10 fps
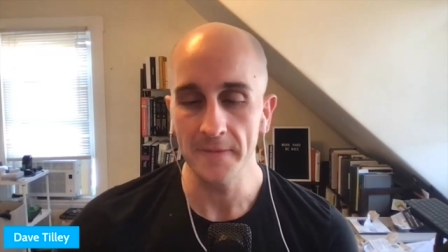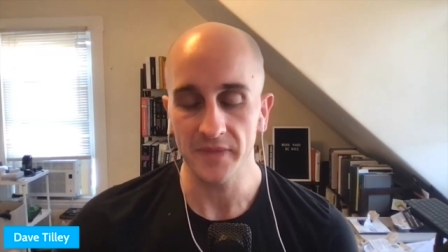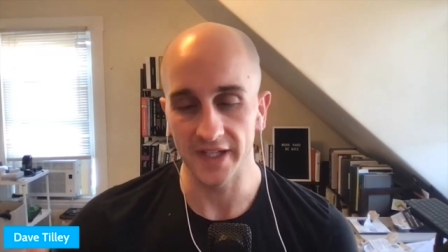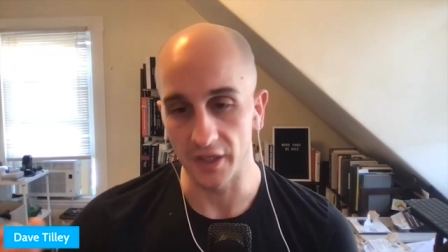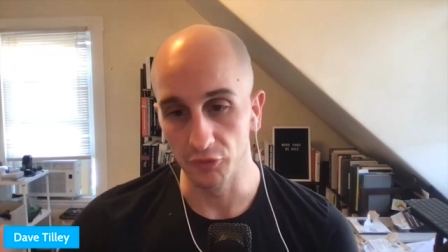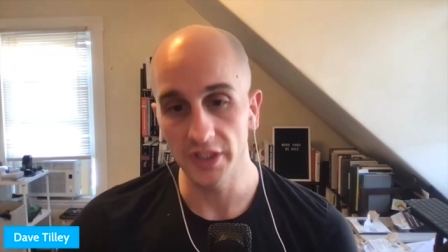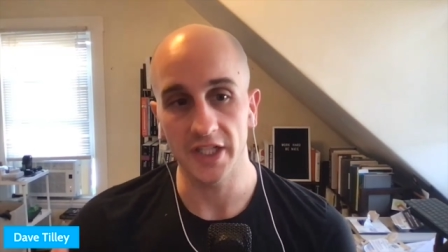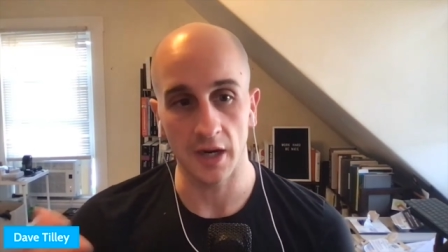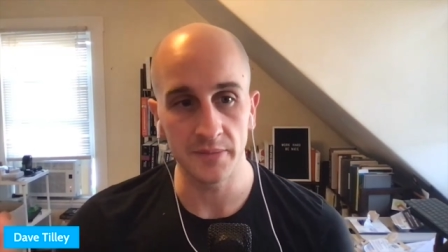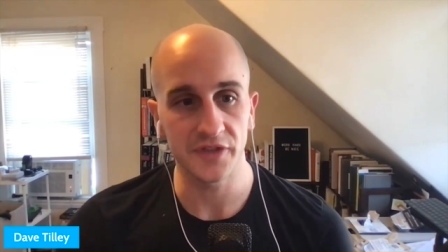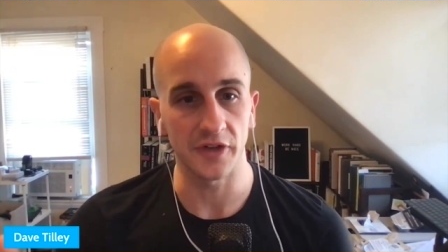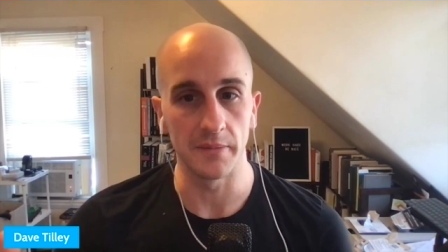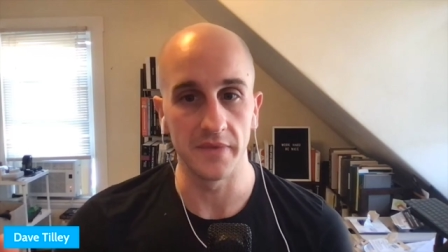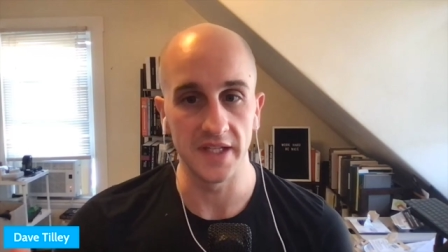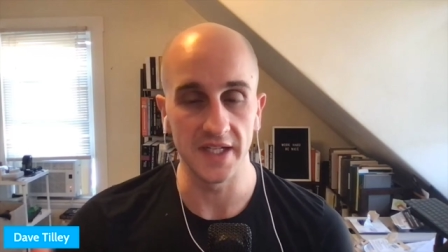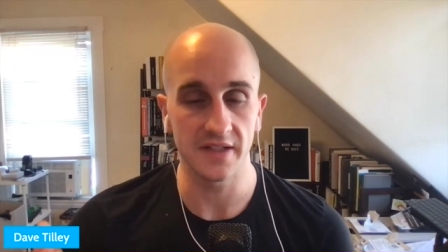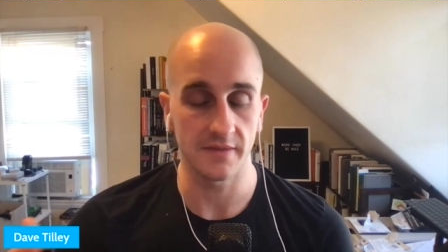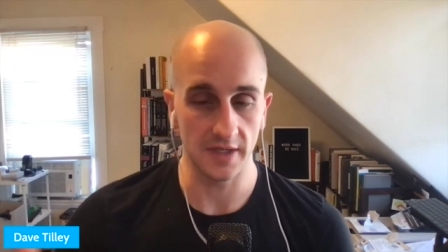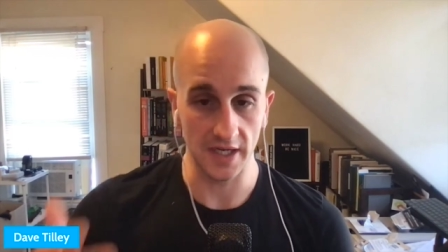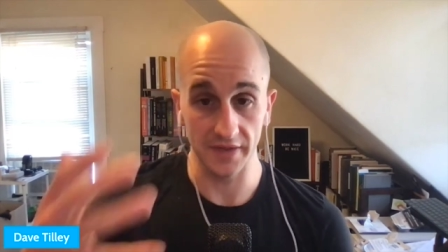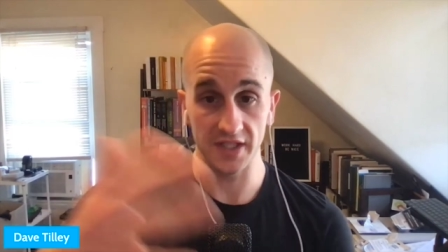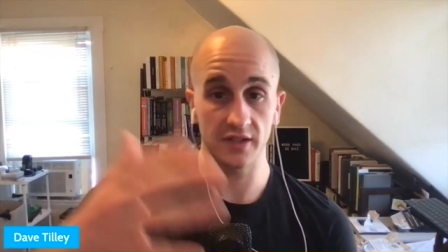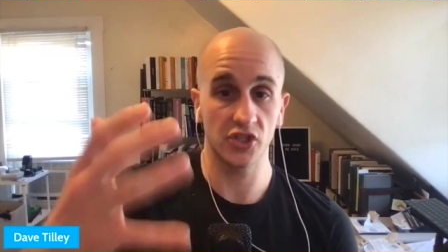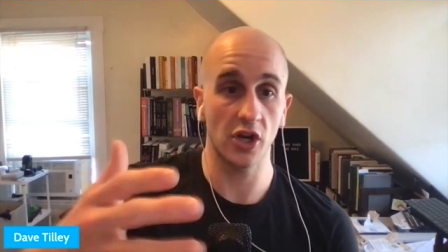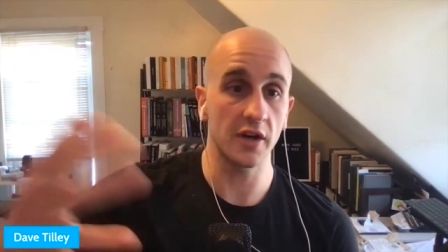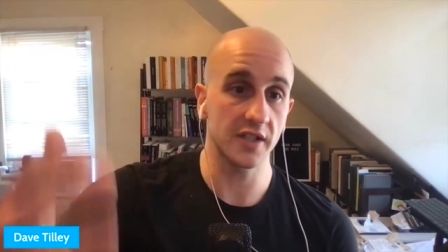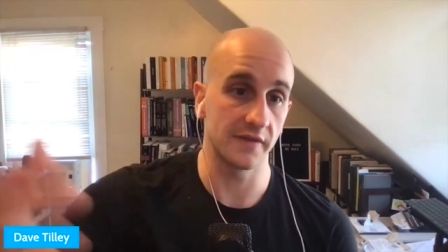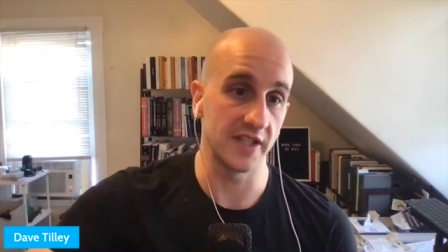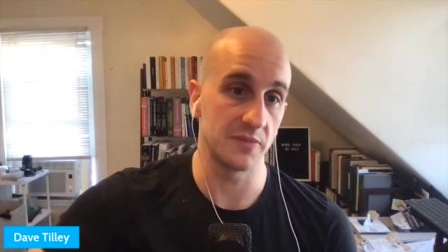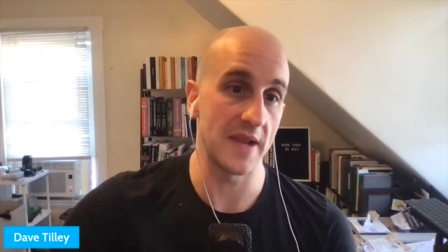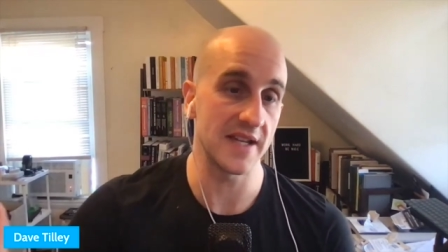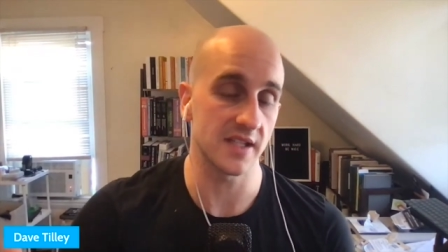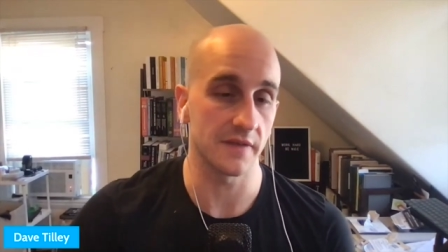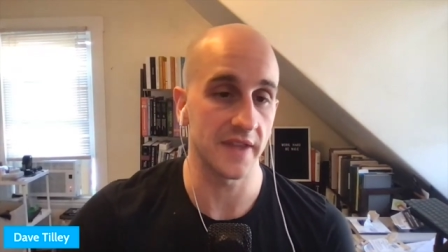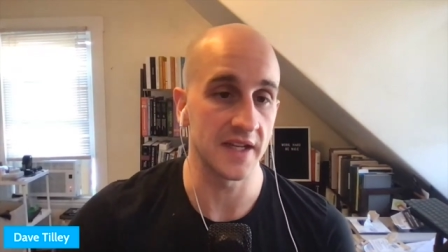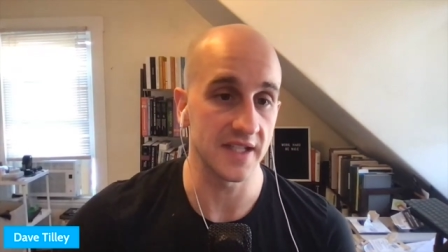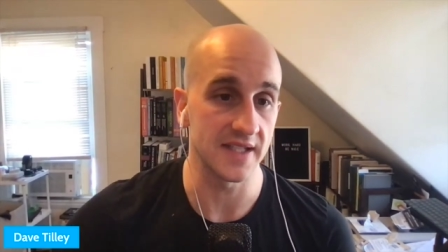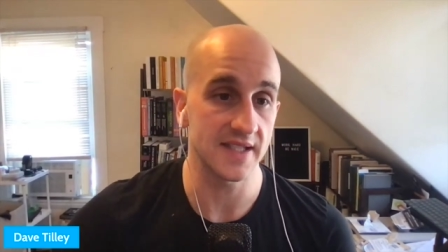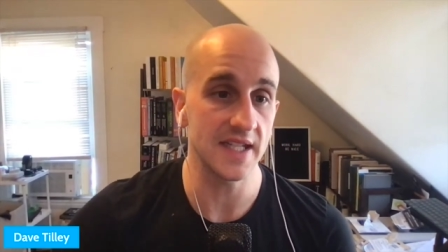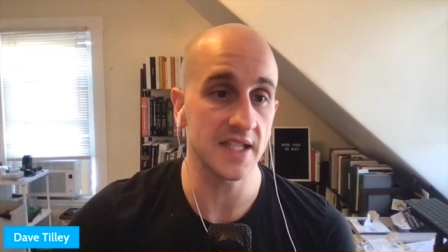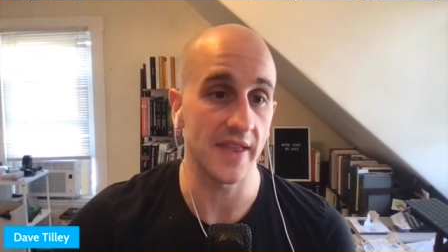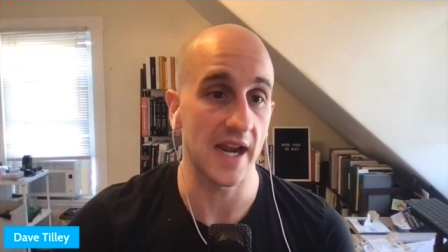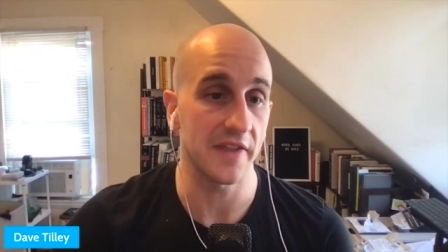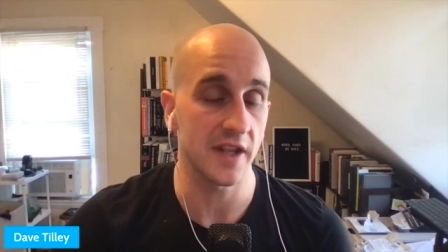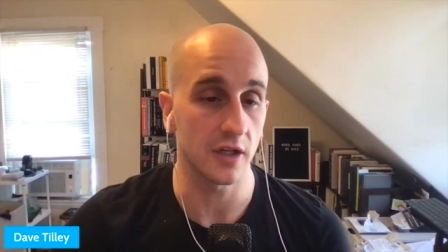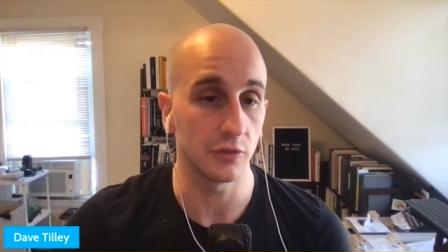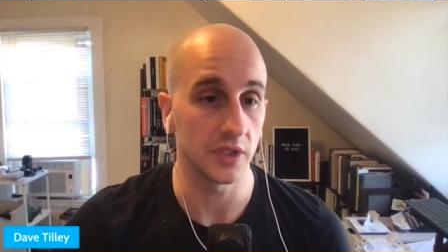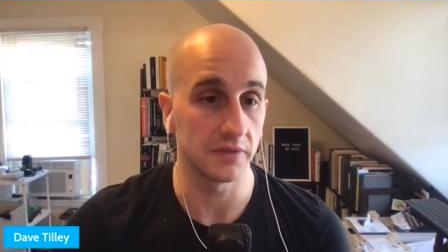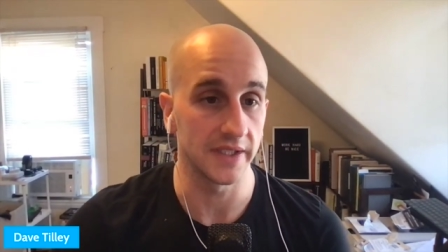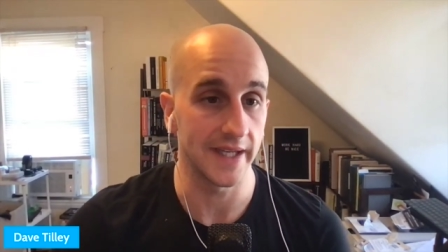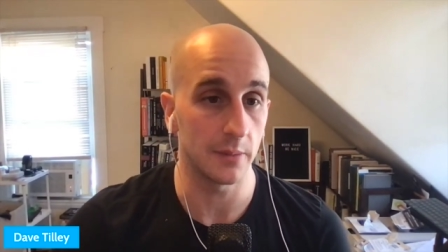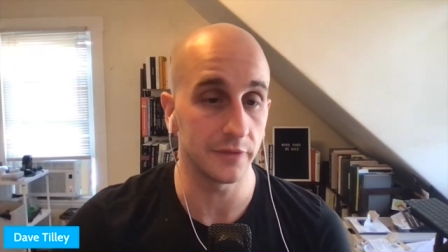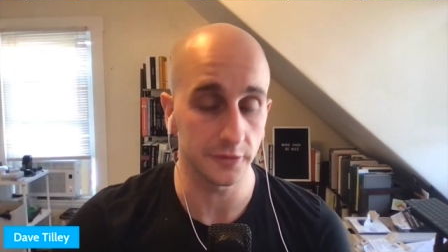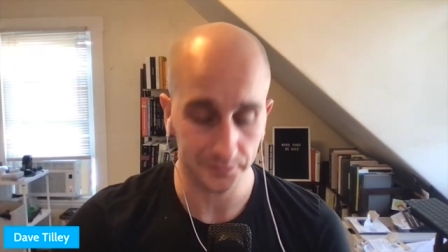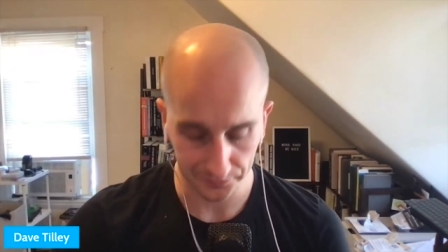And it really comes from these chunks of these bases of things in season that I think are really, really helpful.